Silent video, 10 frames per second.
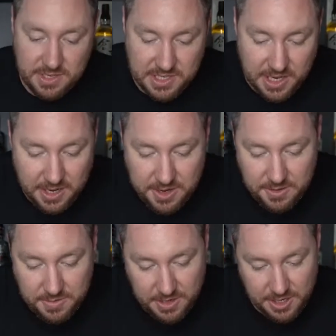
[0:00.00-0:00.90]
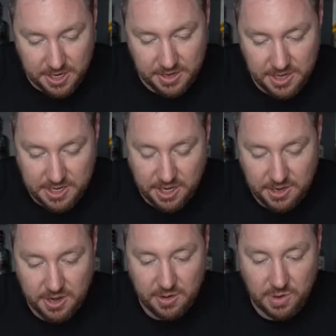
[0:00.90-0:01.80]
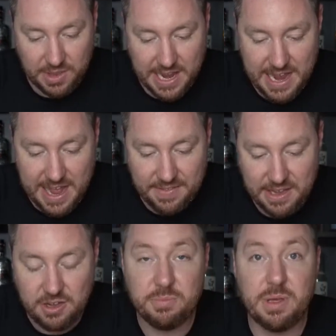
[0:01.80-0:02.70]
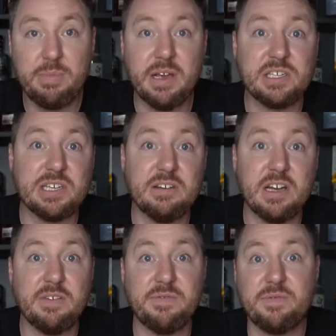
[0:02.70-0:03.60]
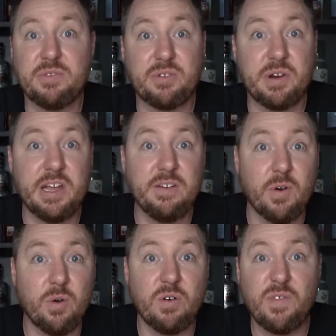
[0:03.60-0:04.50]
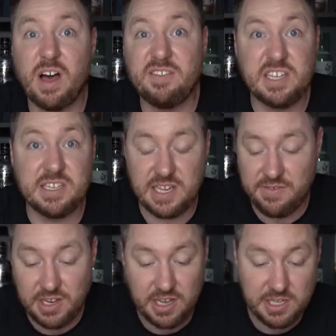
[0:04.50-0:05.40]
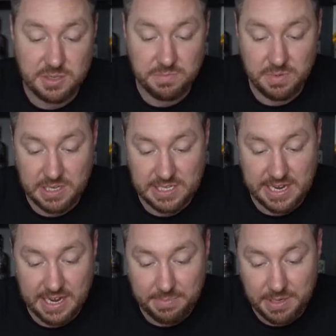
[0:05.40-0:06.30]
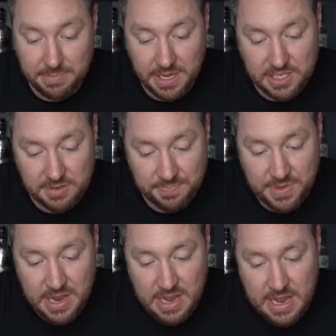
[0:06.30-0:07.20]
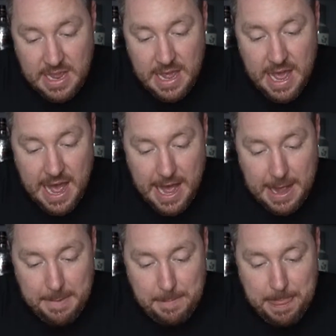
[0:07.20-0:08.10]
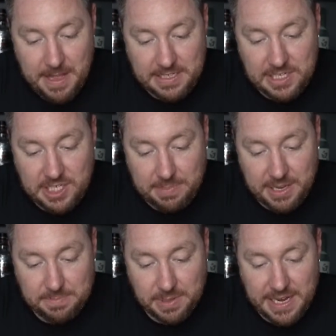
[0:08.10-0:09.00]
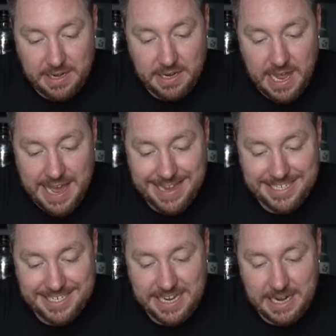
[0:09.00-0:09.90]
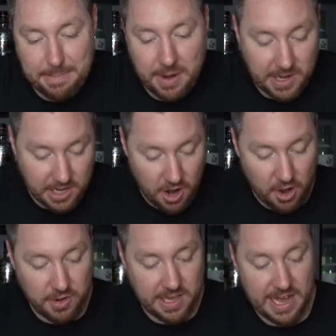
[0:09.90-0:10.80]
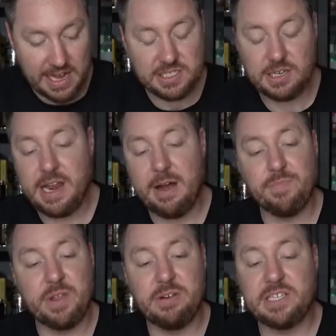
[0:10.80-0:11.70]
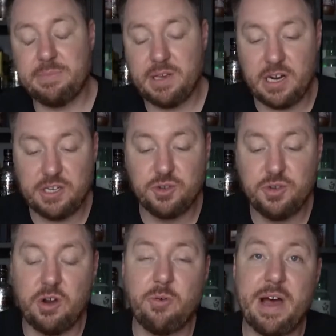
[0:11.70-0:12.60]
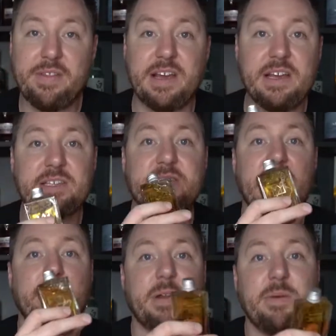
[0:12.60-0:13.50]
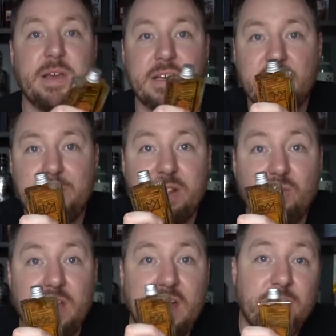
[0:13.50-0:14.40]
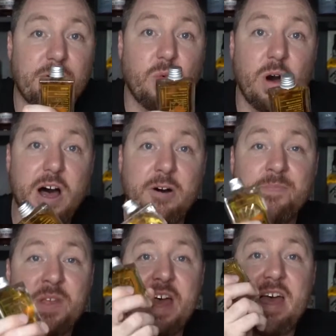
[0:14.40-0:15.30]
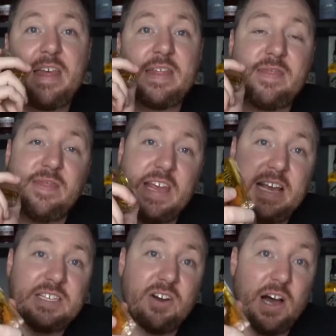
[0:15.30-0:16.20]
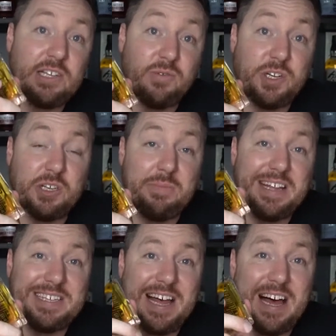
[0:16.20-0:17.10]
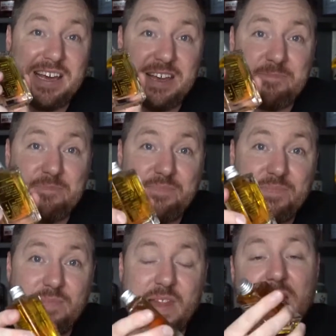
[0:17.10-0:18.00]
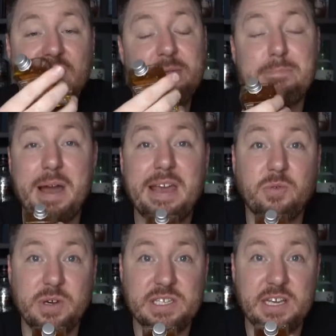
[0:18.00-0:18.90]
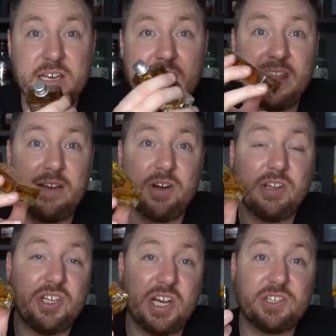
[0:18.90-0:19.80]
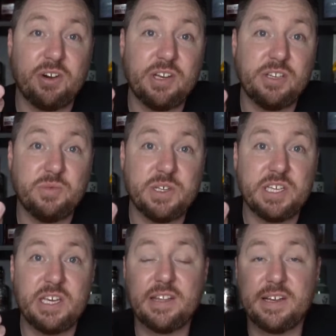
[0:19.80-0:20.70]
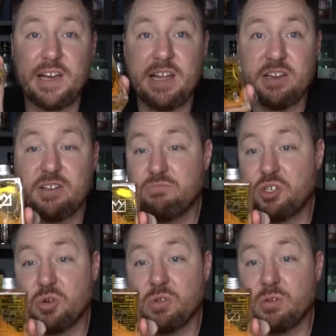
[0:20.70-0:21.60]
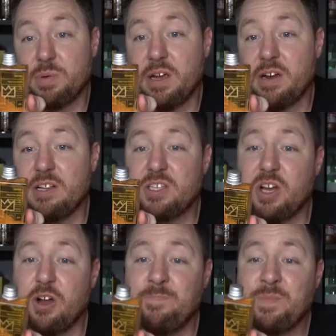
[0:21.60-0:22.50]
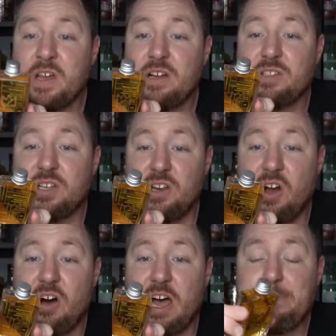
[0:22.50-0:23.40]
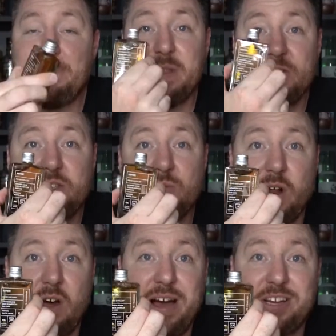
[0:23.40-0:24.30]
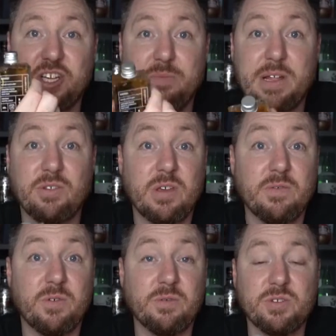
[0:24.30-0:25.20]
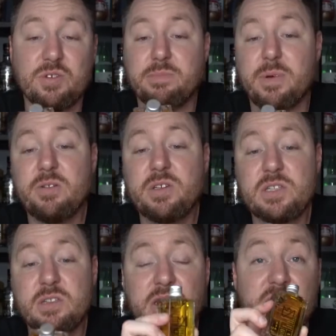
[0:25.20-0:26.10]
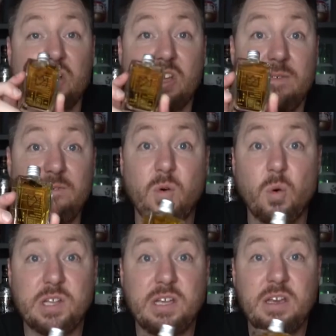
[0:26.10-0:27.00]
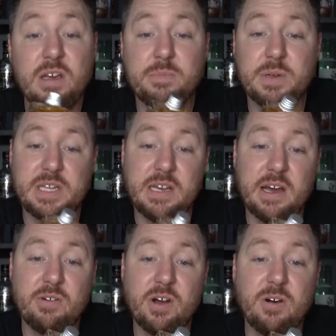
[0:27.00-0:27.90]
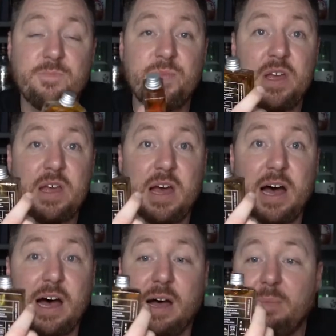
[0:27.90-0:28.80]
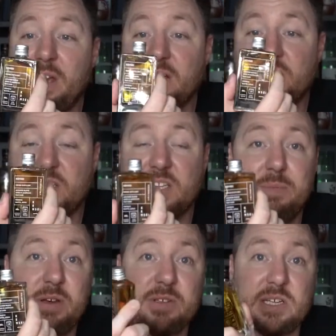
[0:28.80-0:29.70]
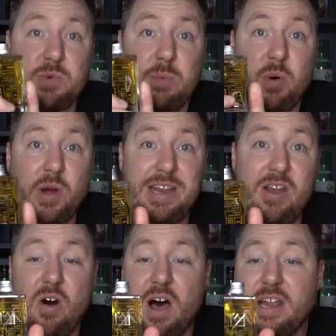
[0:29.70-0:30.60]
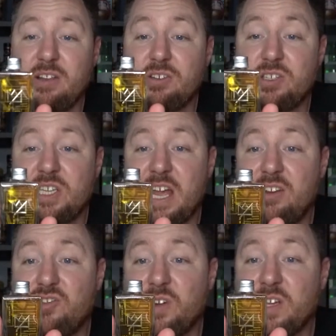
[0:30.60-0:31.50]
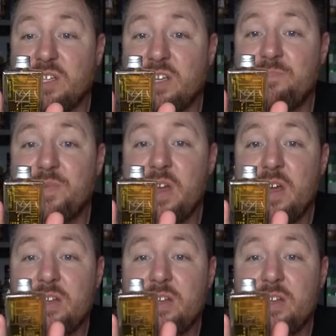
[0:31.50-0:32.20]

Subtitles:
So, you know, you don't know what they are. They could be a mix of 3, 4, 5, 6, 7 years because they are mixed them. This is Japanese blend aged in American oak cask. Now, there is something that I do know about this company because I've been looking at it for a while. These guys originally made sake. They didn't make whiskey, and they've only just gotten into whiskey in the short little period. So tonight, this is the one I've actually been looking forward to the most. This is only a 40% alcohol. In the 60 mils, there's 1.9 standard drinks in it.